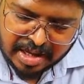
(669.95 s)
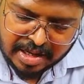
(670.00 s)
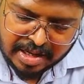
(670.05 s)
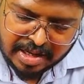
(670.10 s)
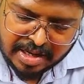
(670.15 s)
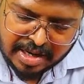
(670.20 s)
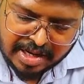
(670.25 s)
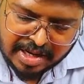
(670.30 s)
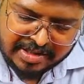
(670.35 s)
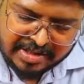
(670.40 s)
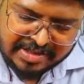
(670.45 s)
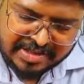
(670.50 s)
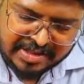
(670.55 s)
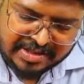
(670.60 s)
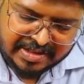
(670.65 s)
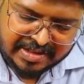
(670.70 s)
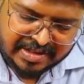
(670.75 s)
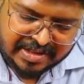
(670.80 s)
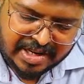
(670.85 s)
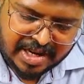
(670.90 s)

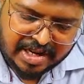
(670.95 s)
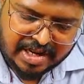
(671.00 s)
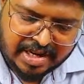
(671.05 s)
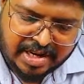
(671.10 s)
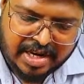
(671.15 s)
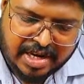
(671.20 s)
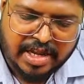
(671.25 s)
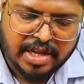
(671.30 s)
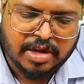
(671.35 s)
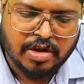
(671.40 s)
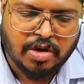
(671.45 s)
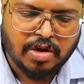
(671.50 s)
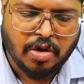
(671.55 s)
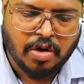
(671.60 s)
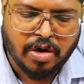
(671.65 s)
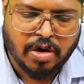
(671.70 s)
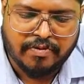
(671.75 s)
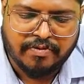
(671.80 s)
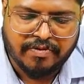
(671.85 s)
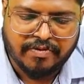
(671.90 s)
consistently
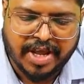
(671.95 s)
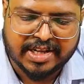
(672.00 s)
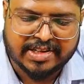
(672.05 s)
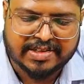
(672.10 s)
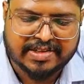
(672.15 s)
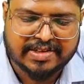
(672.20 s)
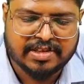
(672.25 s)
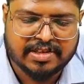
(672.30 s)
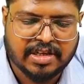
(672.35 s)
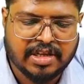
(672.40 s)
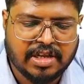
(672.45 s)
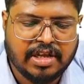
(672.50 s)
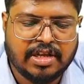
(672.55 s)
convex.